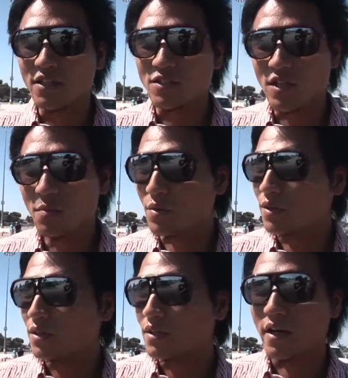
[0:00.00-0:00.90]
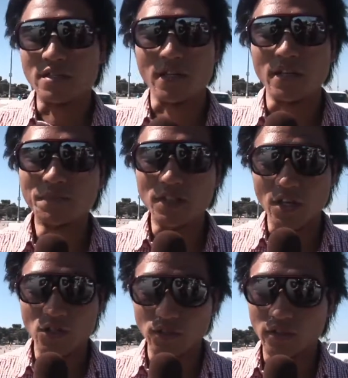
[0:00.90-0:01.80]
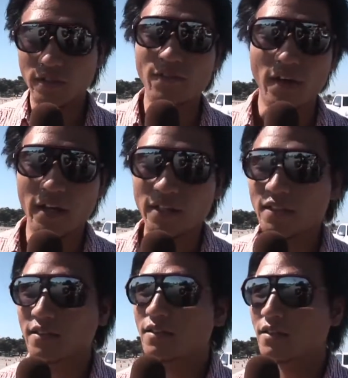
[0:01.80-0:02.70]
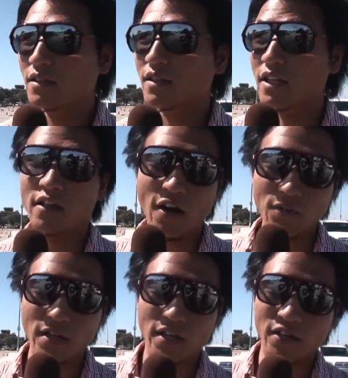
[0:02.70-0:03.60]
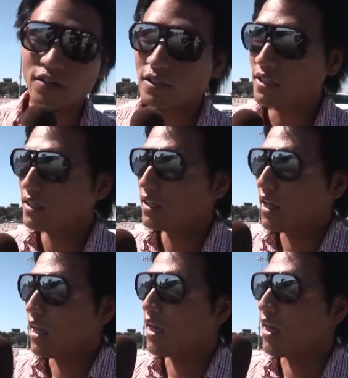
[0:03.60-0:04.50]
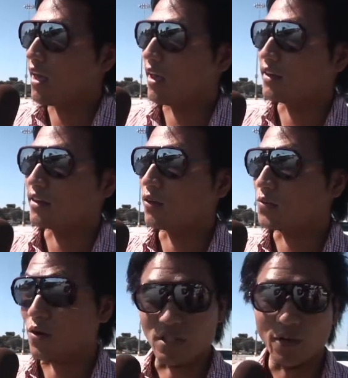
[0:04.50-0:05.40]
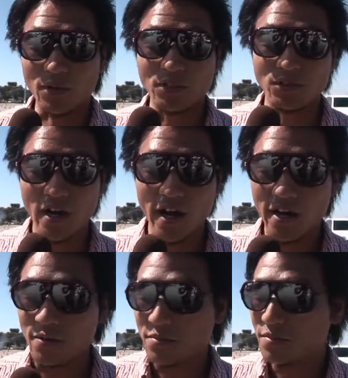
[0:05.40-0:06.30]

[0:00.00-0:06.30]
December, there's an invitational event in Irwindale, and of course I want to drive,